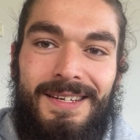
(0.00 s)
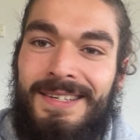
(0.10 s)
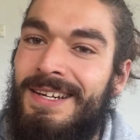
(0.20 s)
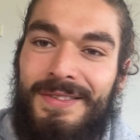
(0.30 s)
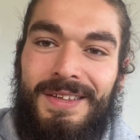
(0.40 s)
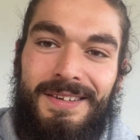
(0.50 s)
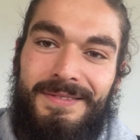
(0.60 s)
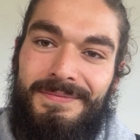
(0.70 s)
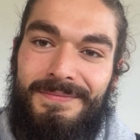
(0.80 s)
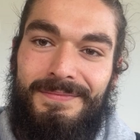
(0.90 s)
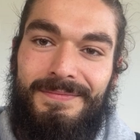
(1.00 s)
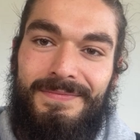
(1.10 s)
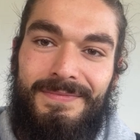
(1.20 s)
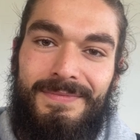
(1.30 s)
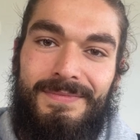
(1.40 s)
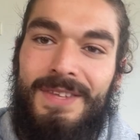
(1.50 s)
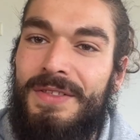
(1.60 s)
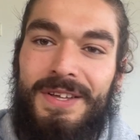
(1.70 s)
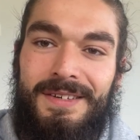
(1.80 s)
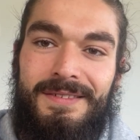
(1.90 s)
Nothing.
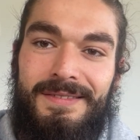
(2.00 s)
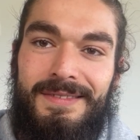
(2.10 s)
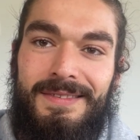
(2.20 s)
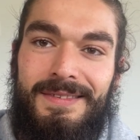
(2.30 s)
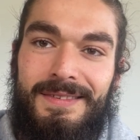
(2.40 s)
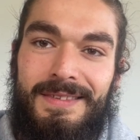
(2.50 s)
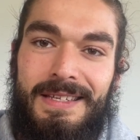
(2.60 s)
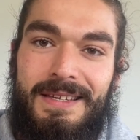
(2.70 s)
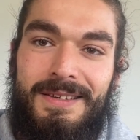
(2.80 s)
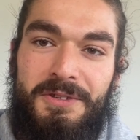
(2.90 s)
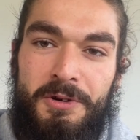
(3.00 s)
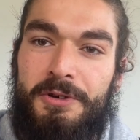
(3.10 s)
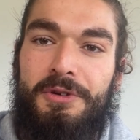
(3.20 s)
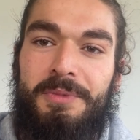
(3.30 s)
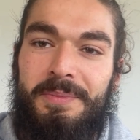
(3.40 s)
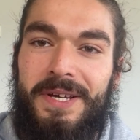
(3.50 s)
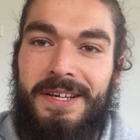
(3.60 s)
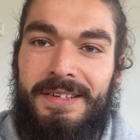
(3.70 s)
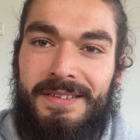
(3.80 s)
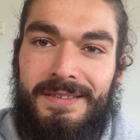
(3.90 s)
Nothing. You're a human
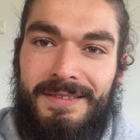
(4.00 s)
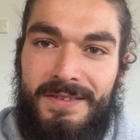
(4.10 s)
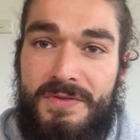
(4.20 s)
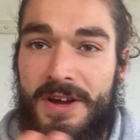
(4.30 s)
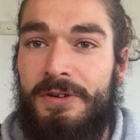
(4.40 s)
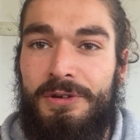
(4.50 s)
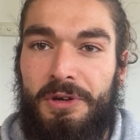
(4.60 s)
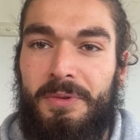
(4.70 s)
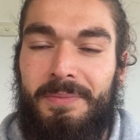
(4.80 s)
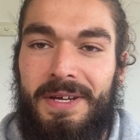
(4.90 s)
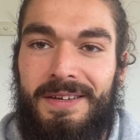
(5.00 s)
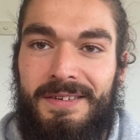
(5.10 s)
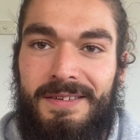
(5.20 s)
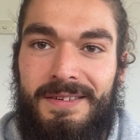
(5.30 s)
being. They're a human being.